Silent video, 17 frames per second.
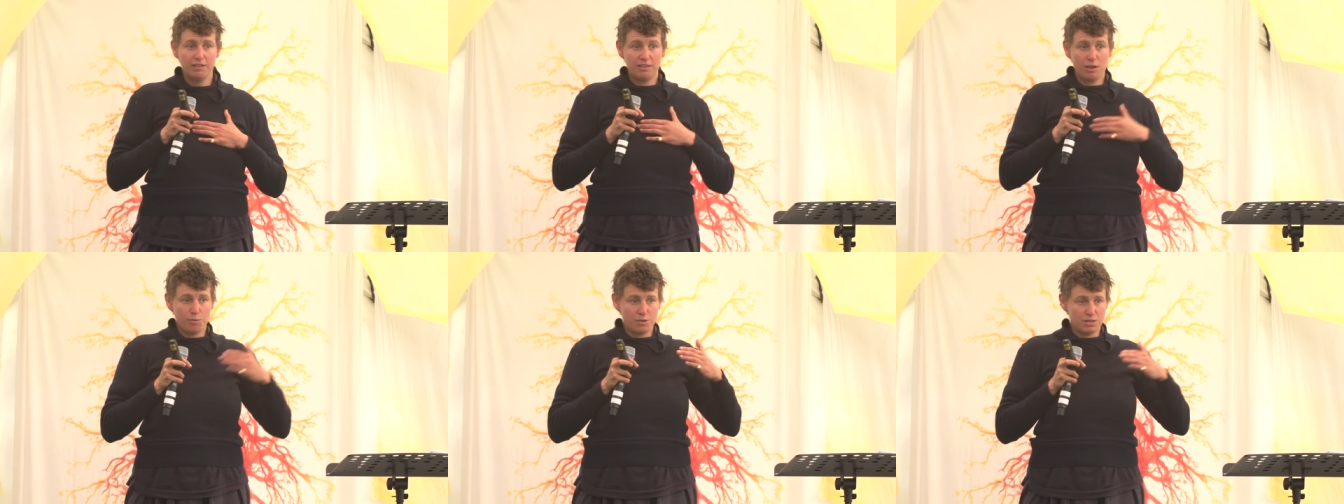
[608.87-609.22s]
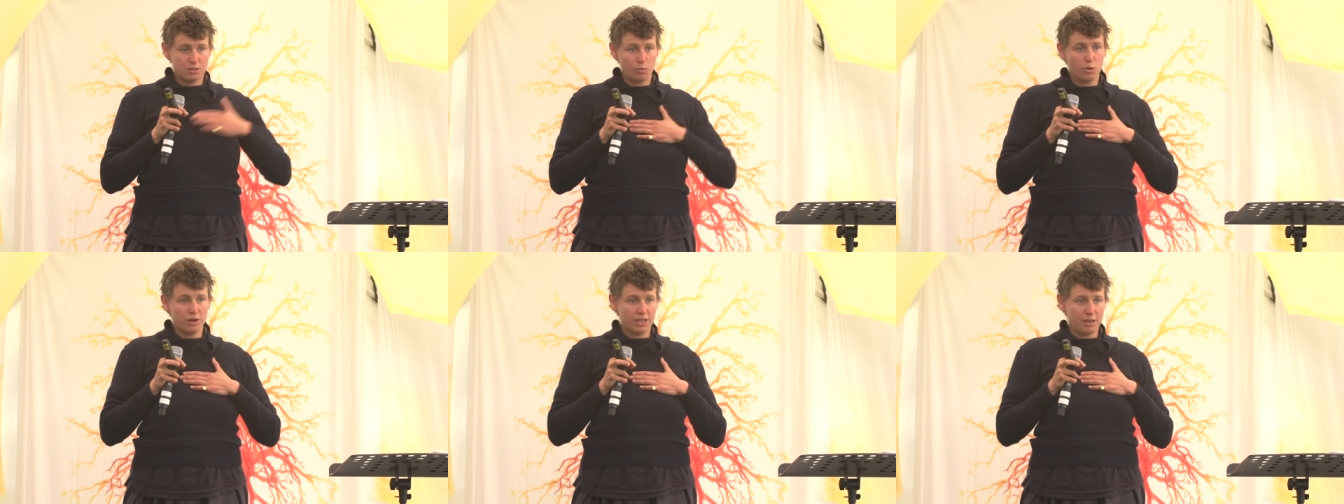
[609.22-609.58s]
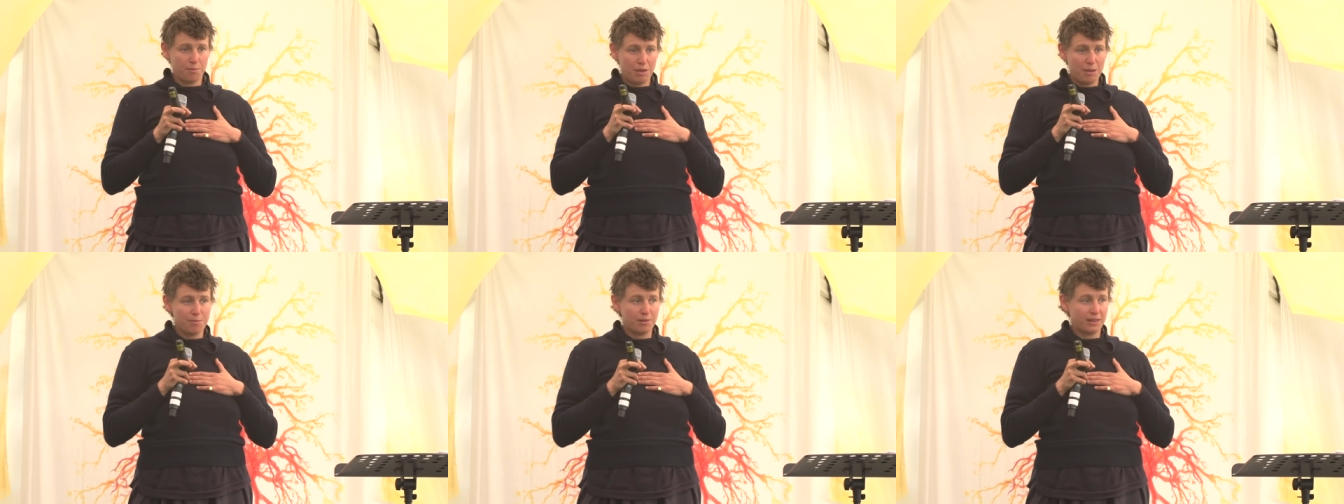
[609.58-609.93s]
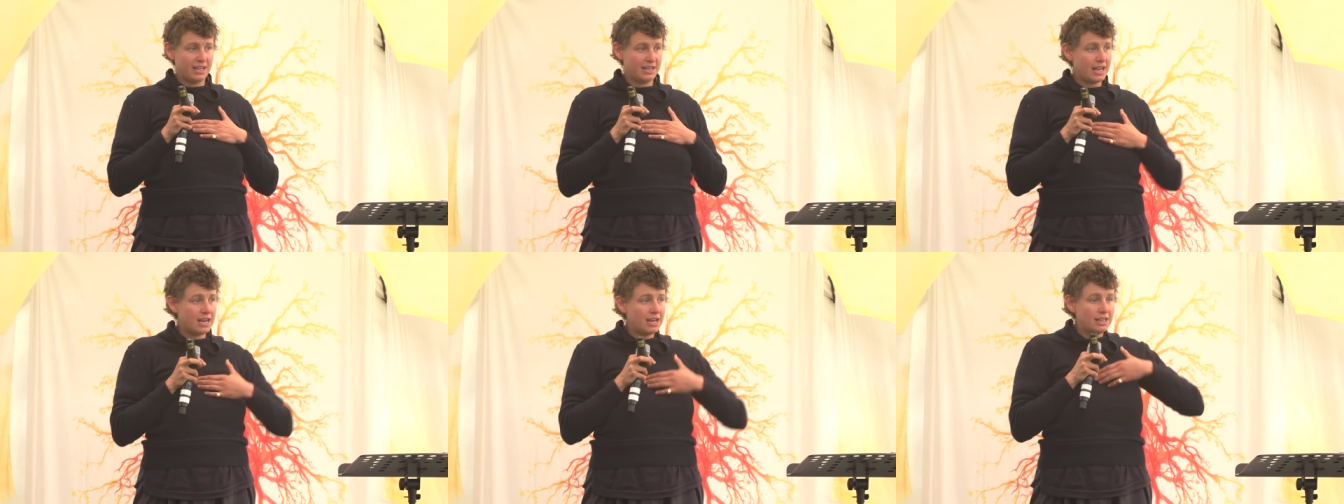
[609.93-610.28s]
That was a working people
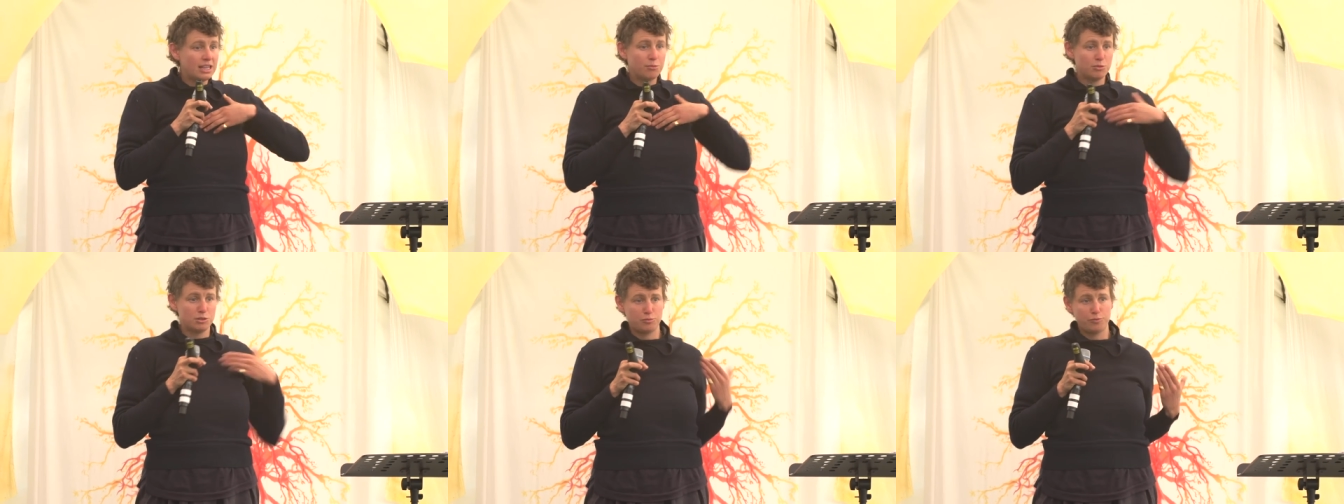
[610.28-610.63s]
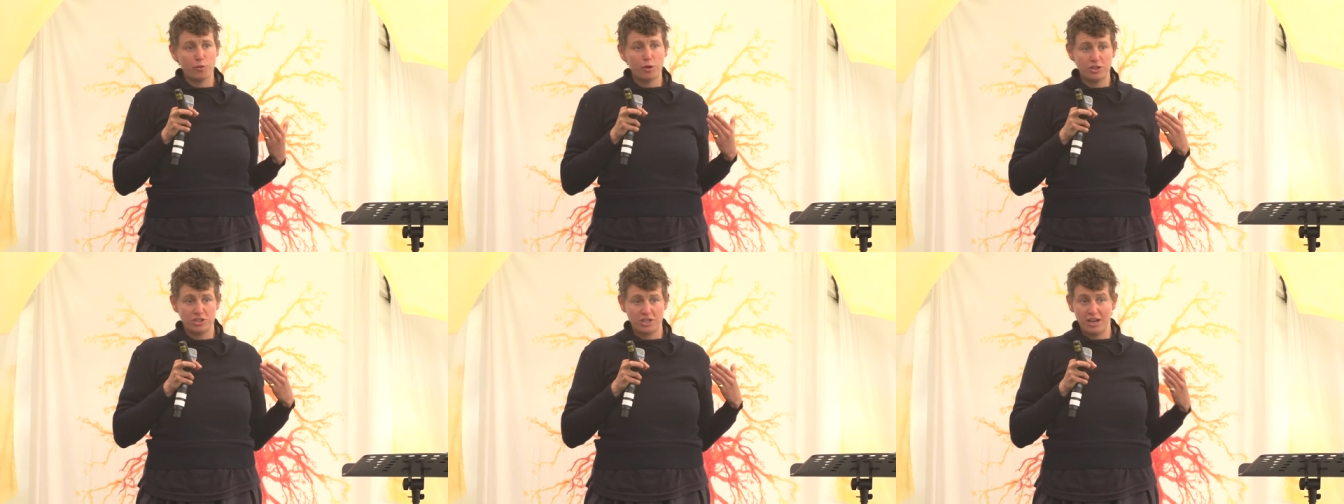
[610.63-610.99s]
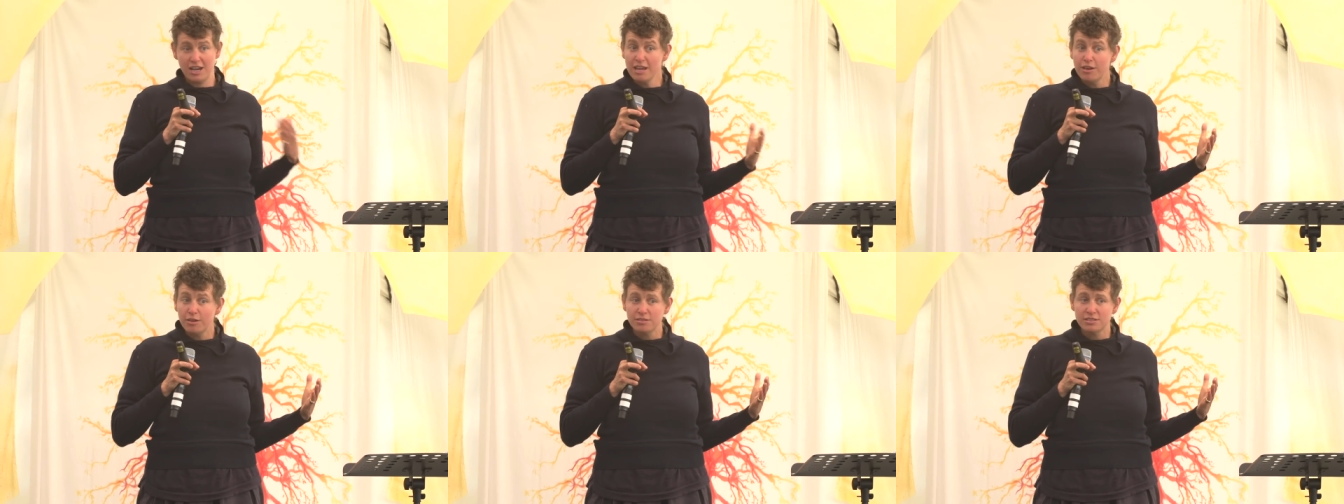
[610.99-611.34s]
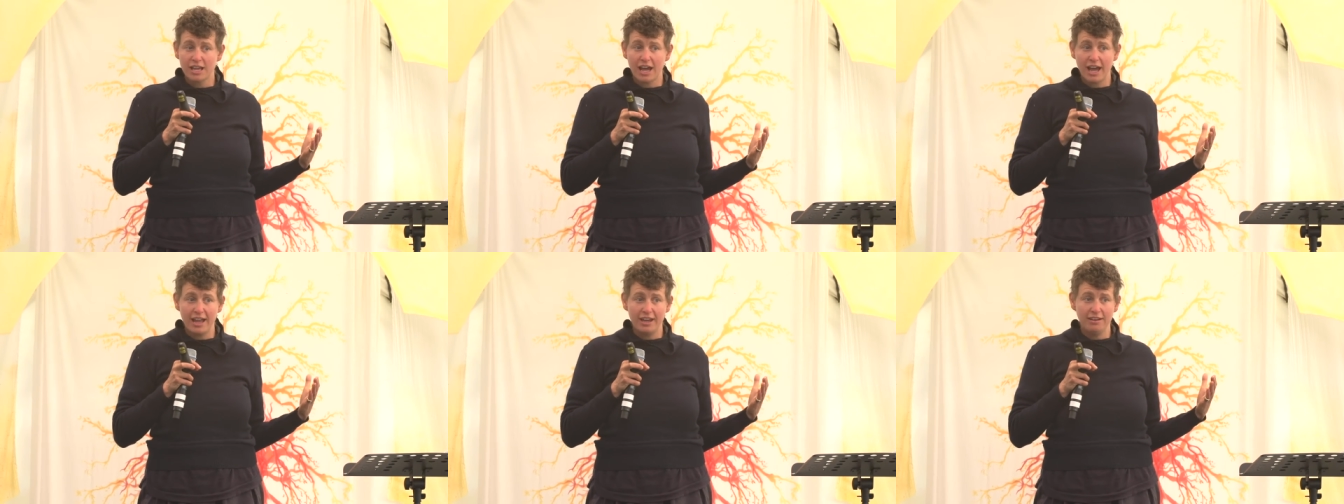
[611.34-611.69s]
identity that was forged on
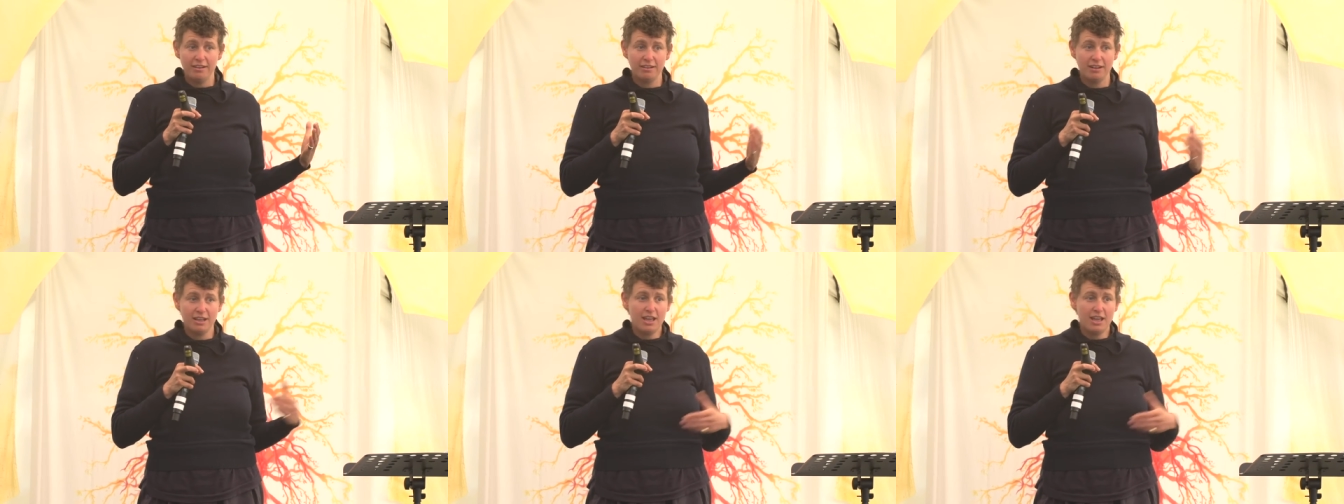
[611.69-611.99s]
ecocide.